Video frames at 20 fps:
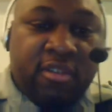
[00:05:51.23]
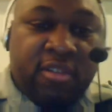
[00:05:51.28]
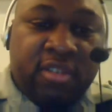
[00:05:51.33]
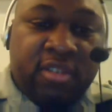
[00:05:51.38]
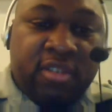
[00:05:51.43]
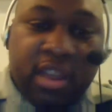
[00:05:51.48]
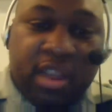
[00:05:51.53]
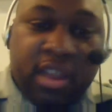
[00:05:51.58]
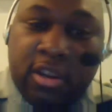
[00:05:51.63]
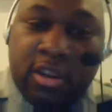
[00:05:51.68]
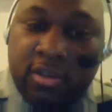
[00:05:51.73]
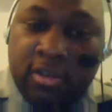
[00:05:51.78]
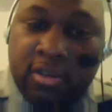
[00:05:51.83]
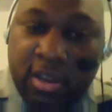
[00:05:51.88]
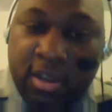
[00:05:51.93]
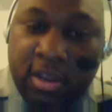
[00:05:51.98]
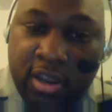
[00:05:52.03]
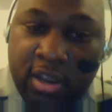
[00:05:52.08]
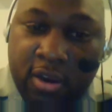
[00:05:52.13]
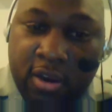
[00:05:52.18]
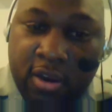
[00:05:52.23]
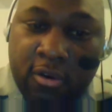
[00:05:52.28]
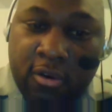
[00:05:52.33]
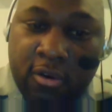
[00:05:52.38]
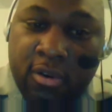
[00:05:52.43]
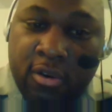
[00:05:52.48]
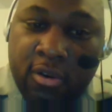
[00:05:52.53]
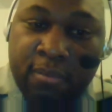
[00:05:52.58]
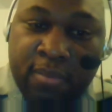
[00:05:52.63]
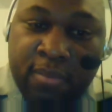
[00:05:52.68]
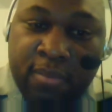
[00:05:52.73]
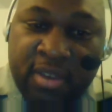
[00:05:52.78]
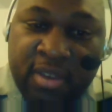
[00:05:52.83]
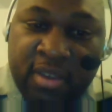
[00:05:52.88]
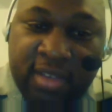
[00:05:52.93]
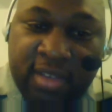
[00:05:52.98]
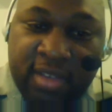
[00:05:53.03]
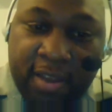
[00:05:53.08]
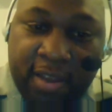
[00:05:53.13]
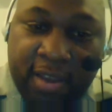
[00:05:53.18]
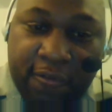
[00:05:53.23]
saying take care, be safe.